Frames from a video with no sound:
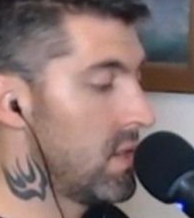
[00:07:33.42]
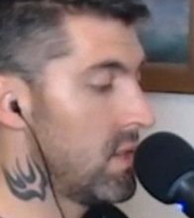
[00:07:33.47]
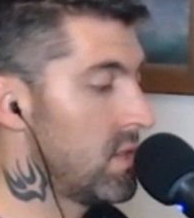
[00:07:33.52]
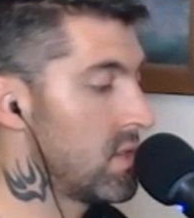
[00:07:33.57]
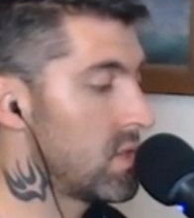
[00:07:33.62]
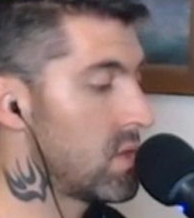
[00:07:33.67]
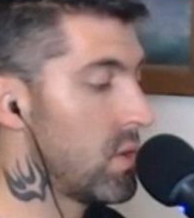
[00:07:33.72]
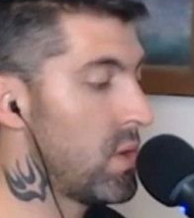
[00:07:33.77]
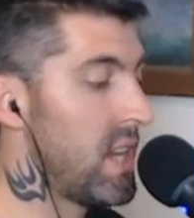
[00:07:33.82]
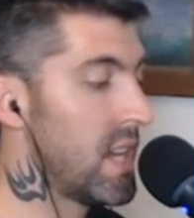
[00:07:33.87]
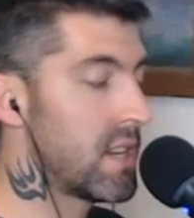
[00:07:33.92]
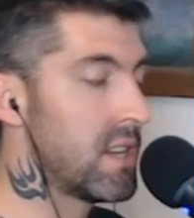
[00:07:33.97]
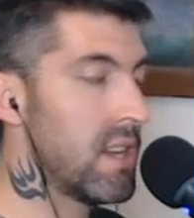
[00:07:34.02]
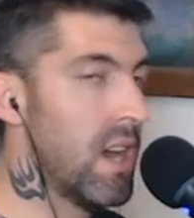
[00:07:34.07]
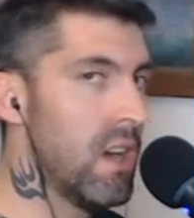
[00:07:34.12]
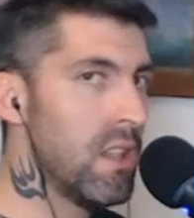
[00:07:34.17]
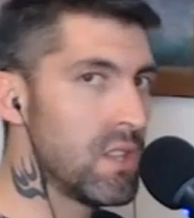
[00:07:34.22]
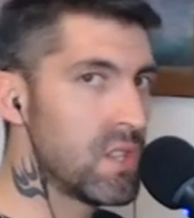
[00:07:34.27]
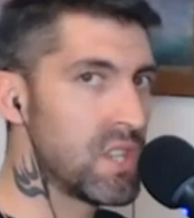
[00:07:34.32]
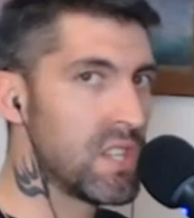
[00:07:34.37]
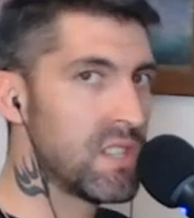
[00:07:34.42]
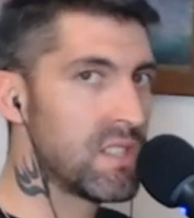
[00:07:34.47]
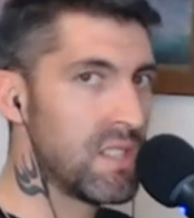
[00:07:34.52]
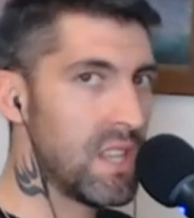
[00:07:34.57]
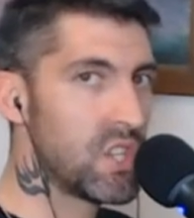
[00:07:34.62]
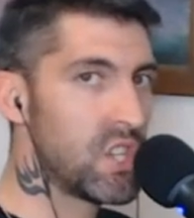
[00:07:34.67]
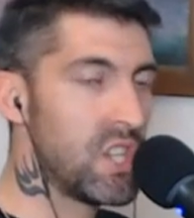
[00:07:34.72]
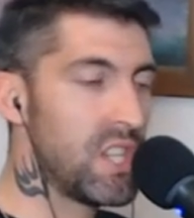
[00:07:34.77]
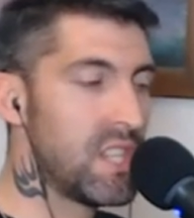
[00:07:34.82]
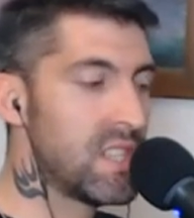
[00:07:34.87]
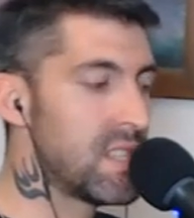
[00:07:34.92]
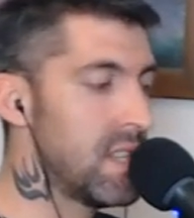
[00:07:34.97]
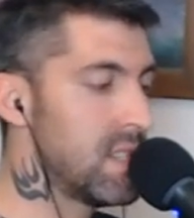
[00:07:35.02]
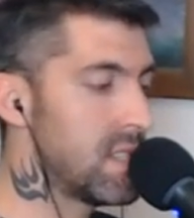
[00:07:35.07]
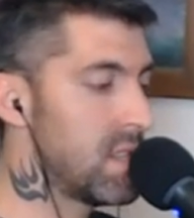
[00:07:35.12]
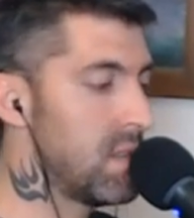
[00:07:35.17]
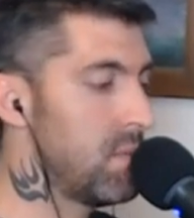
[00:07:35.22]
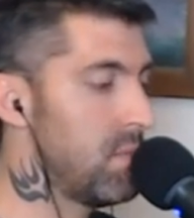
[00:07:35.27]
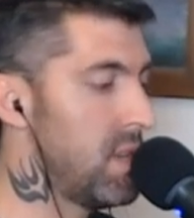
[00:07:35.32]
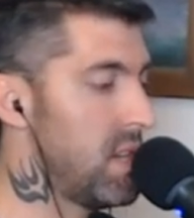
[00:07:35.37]
So he acknowledges that she
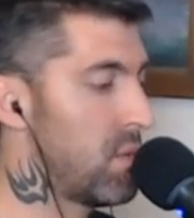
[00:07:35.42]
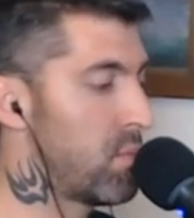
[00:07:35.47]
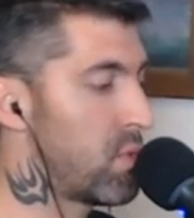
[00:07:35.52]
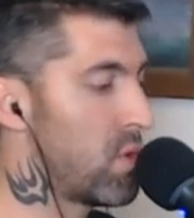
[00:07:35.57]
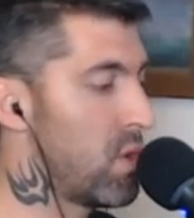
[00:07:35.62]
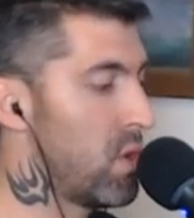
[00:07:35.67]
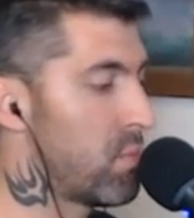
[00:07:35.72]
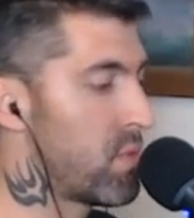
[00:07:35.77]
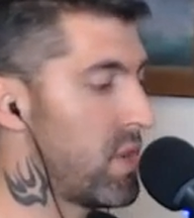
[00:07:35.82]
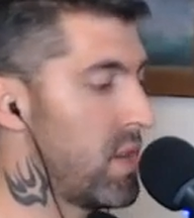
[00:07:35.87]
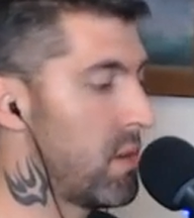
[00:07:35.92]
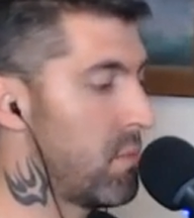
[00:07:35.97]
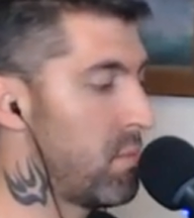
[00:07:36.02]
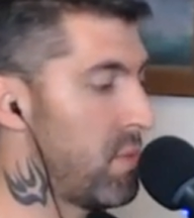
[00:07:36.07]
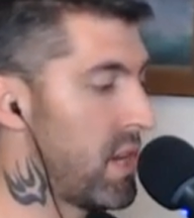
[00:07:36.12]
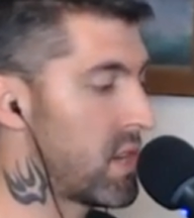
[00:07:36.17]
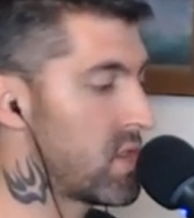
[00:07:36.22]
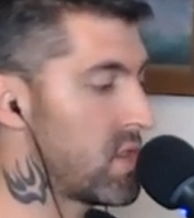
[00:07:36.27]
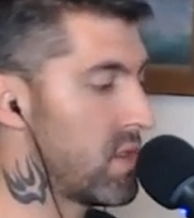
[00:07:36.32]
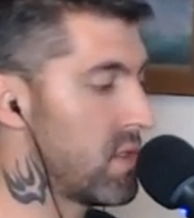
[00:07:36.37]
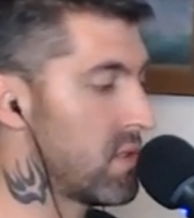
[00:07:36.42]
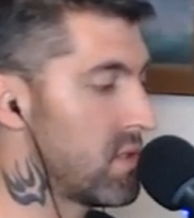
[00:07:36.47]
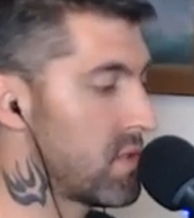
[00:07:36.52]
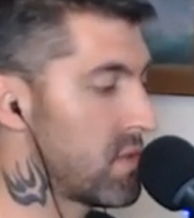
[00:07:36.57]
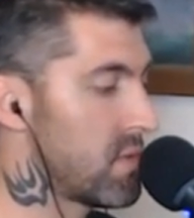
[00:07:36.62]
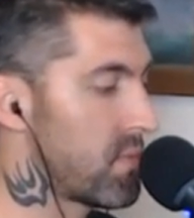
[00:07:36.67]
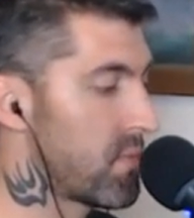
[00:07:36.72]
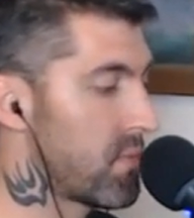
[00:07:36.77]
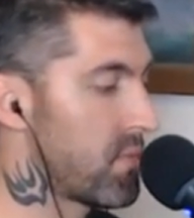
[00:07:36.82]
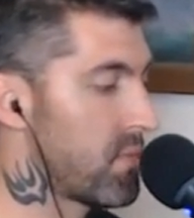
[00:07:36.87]
sent him inappropriate pictures.